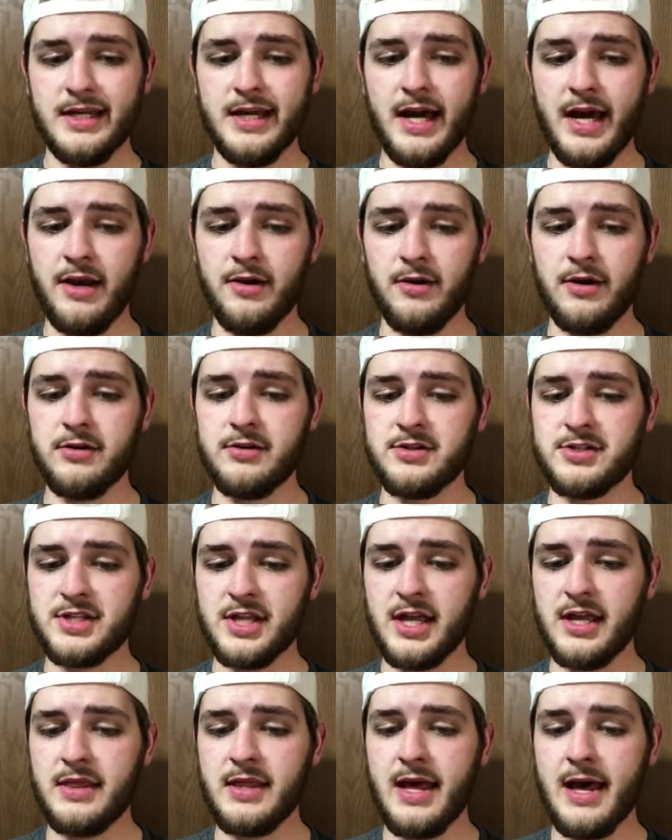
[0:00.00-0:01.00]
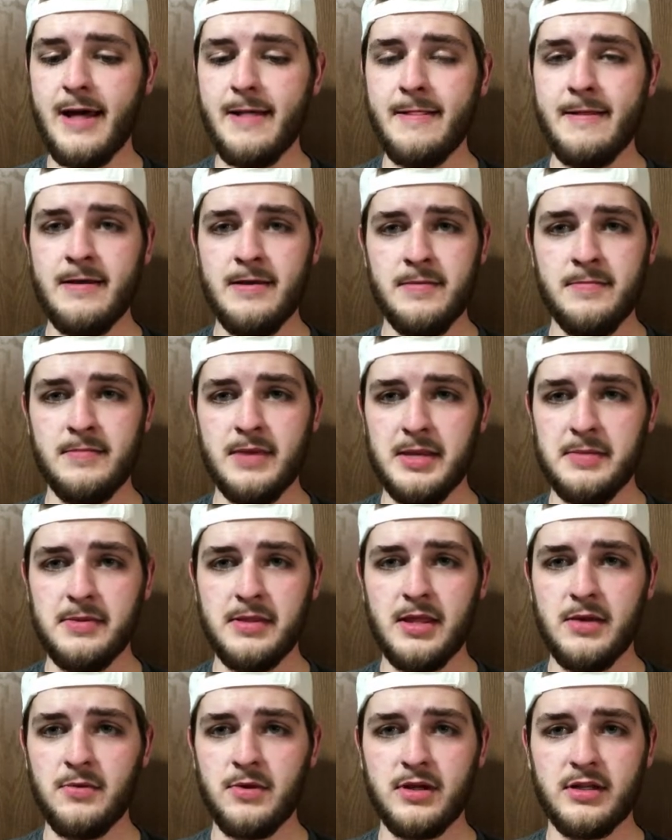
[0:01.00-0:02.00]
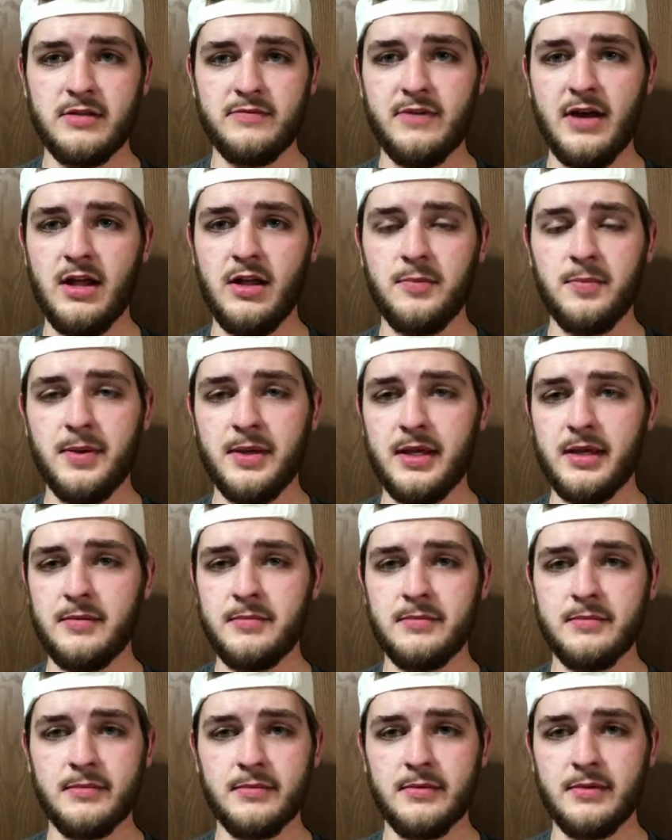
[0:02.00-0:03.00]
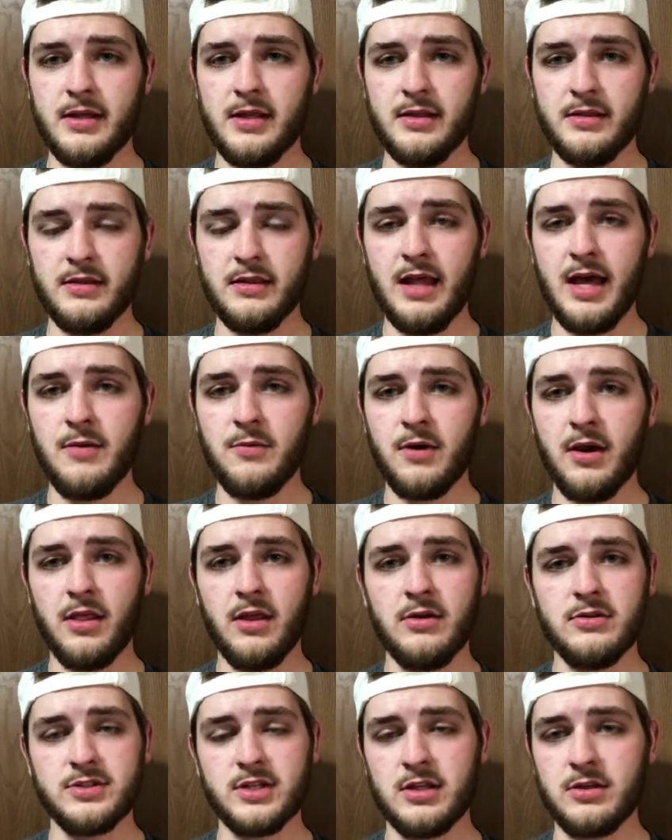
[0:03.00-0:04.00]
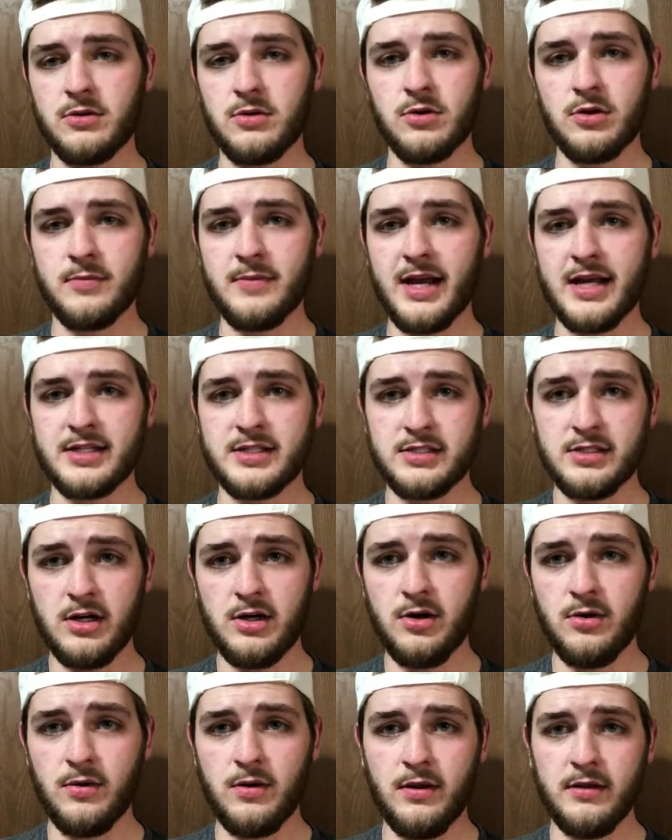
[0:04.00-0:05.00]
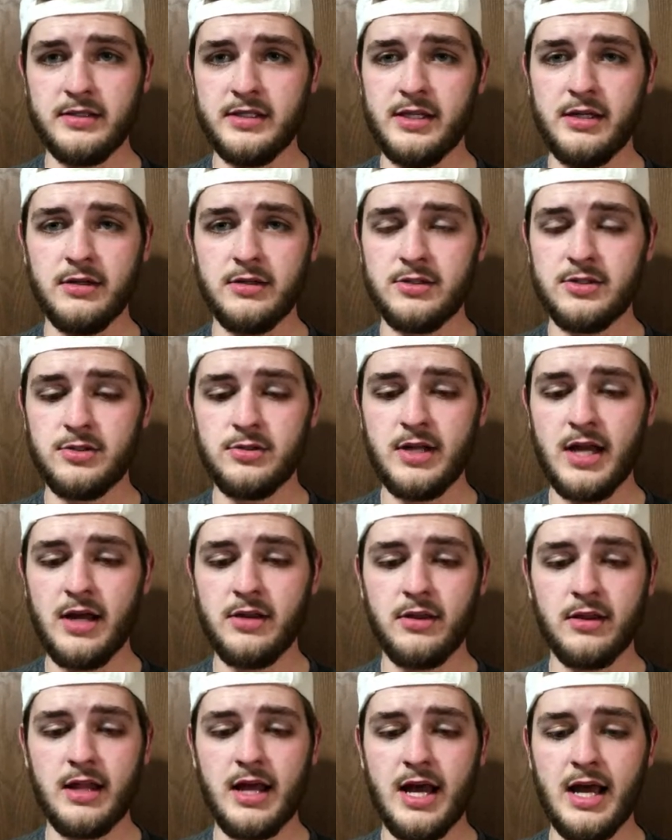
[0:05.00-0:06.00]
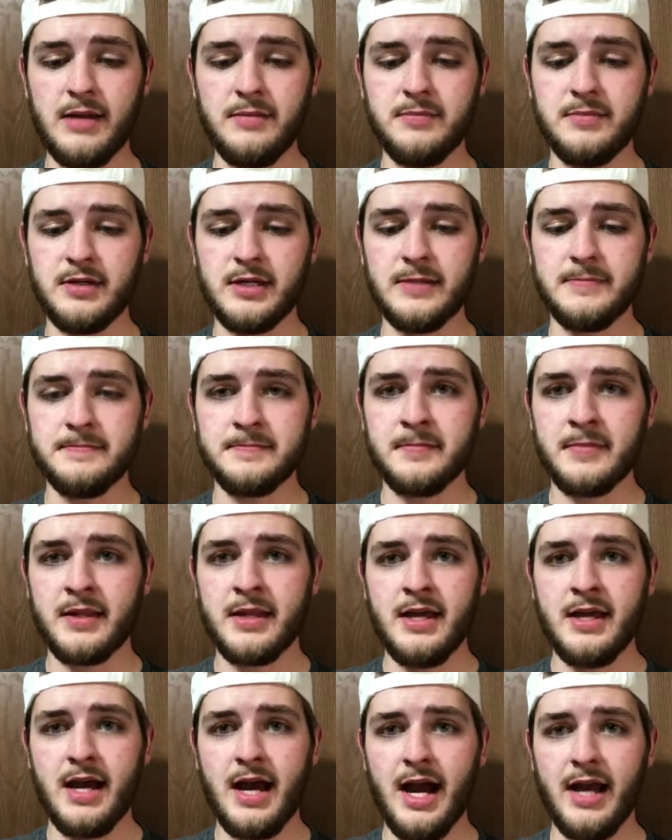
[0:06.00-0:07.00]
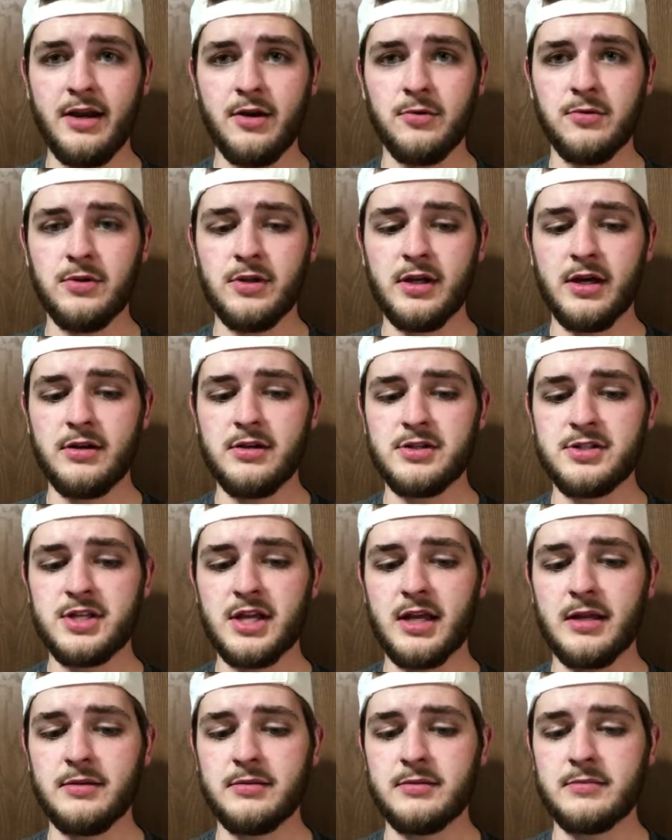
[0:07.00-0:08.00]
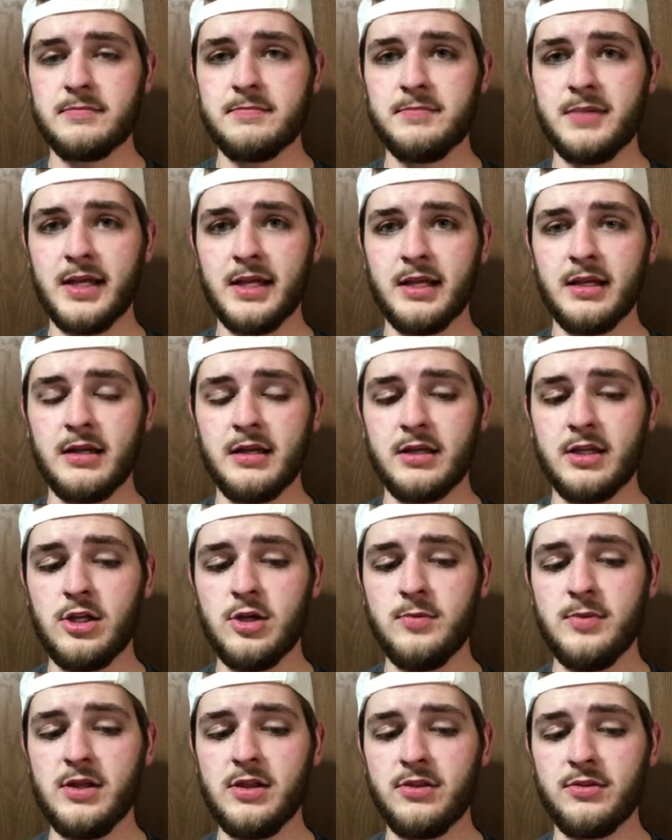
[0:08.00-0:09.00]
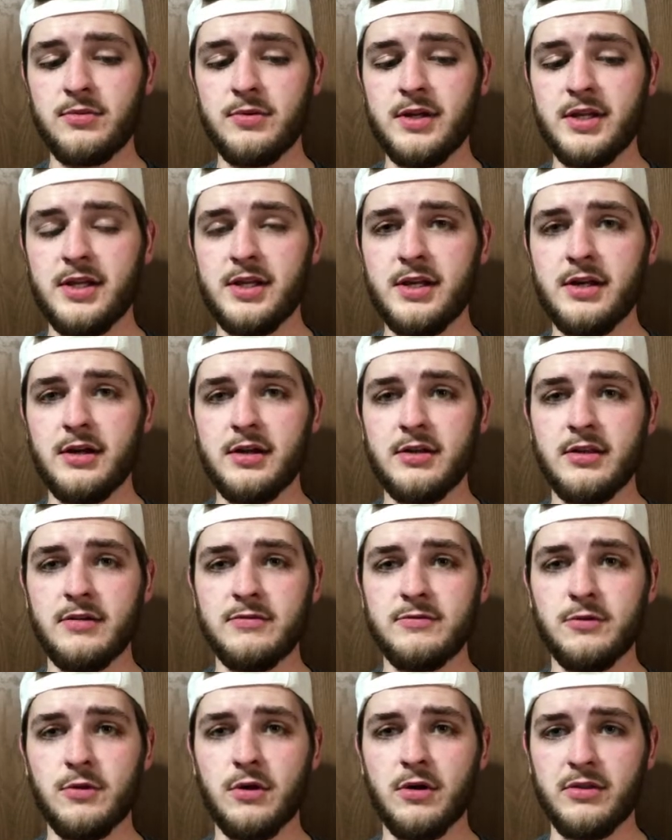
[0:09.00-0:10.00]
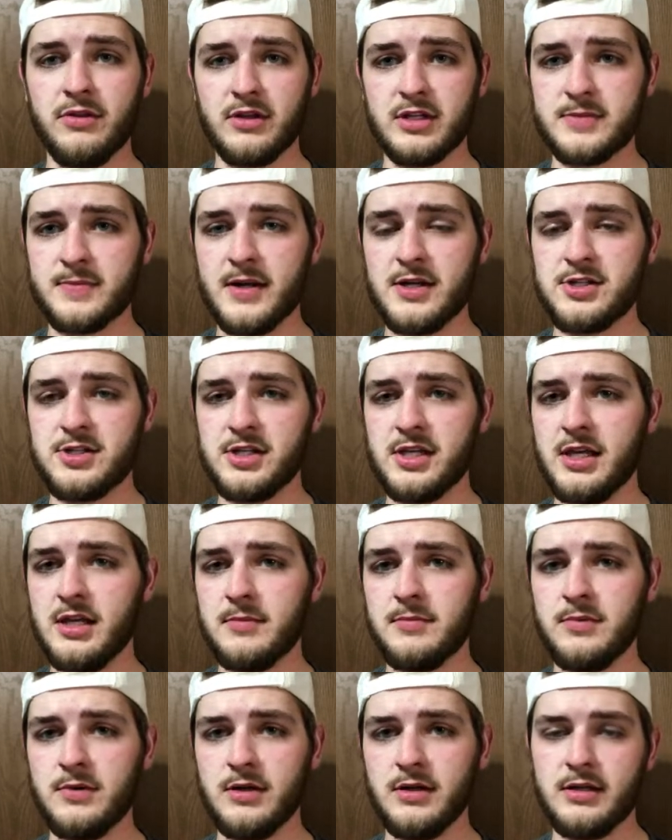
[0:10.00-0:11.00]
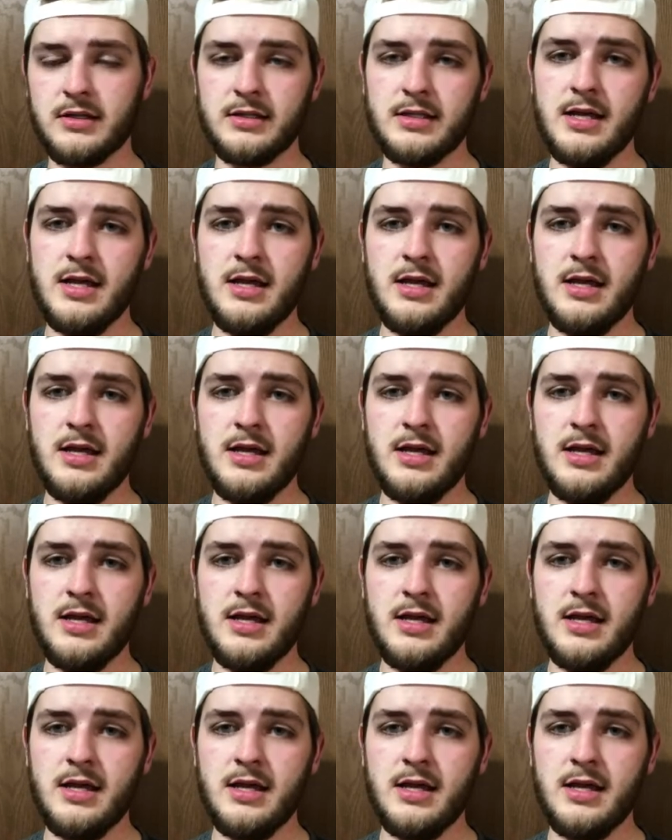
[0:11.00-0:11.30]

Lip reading: I don't understand that. Maybe they want to develop him and let one of those other quarterbacks go a year or two down the line, but I don't really understand picking a QB3 here in the fourth, especially Ian Book.